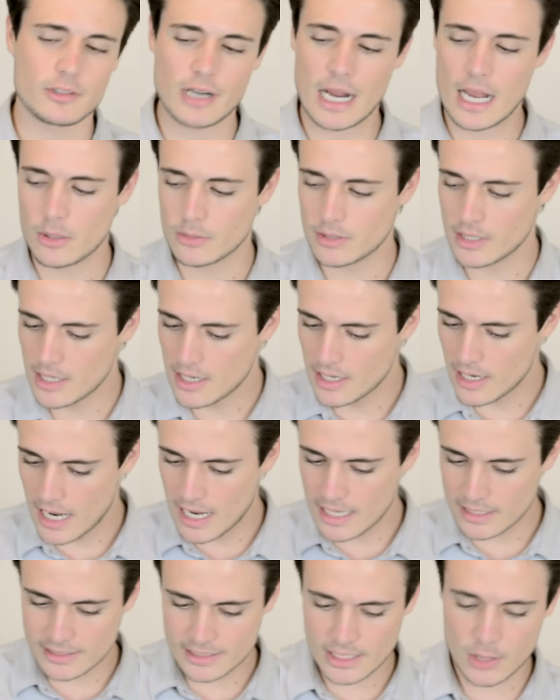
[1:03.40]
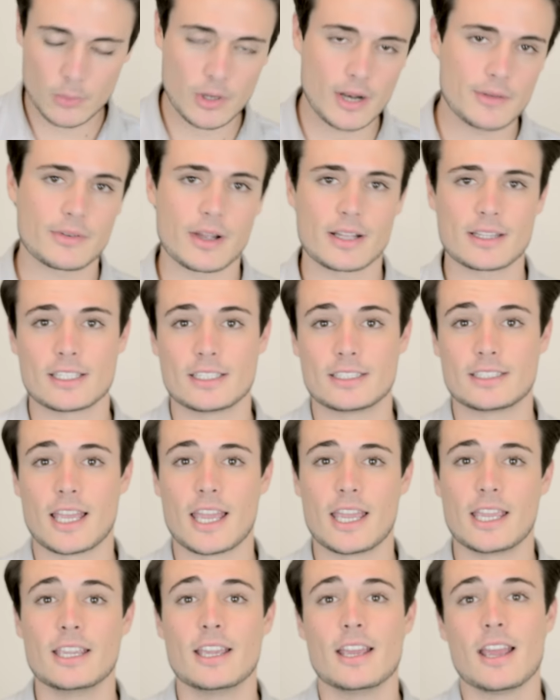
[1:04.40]
around and see what I've got to
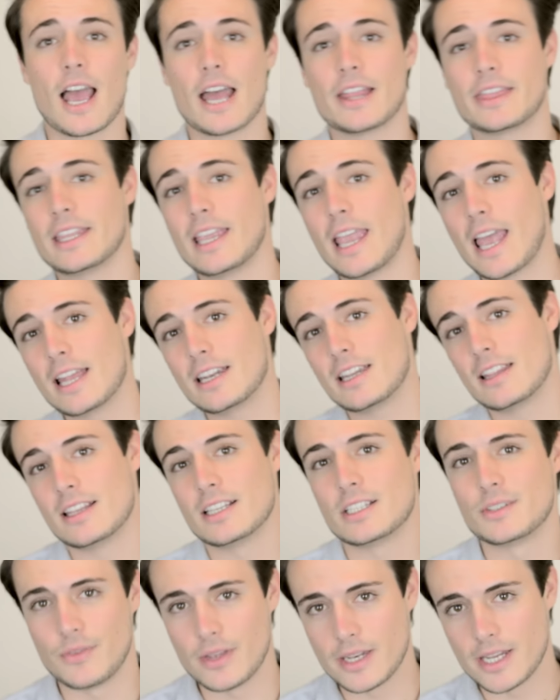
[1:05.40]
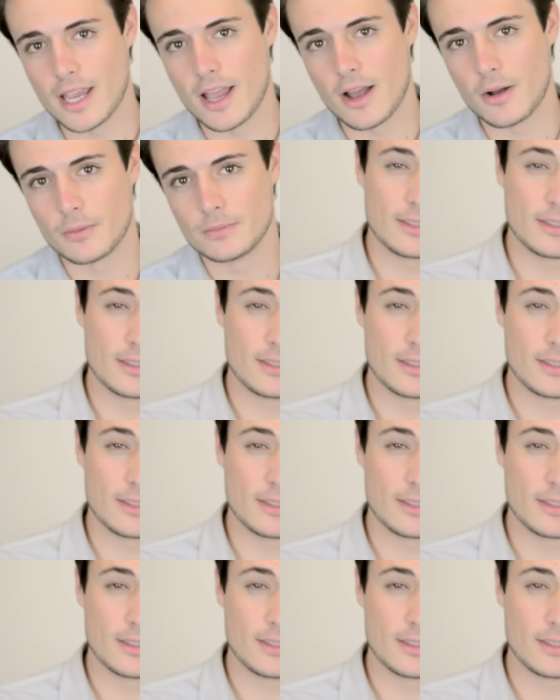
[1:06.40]
say at the end of this video.